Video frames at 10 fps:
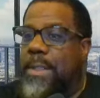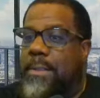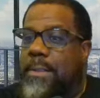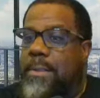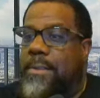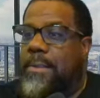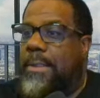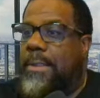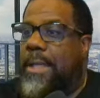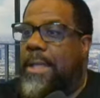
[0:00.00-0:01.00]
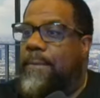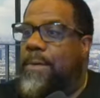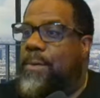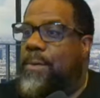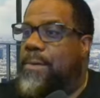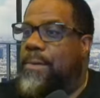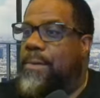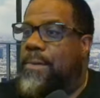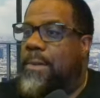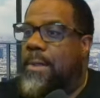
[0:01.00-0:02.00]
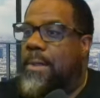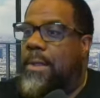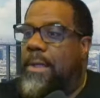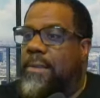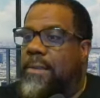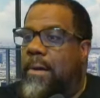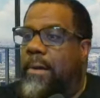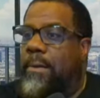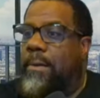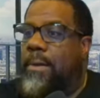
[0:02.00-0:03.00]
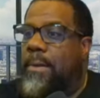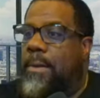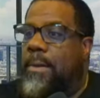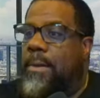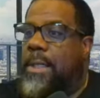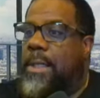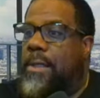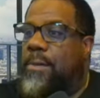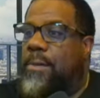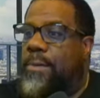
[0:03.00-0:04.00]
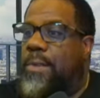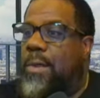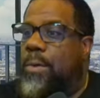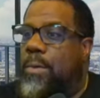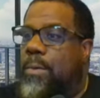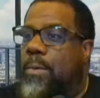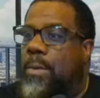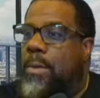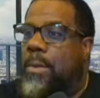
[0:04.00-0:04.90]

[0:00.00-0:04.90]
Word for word: means there is a lot of users. I saw earlier. Yeah, so total